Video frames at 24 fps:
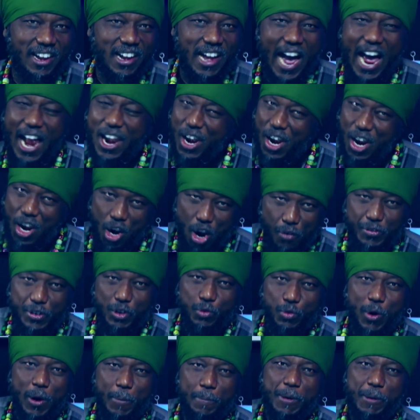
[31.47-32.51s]
I love it
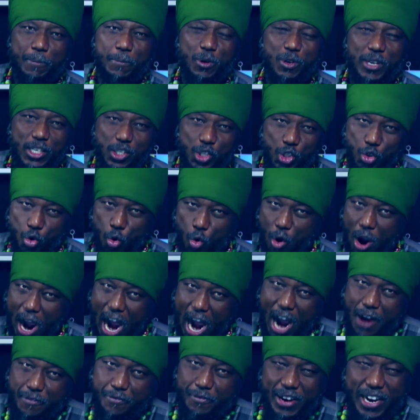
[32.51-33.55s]
when people get so
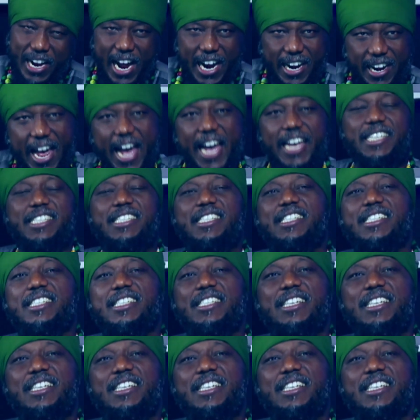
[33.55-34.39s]
Africanized.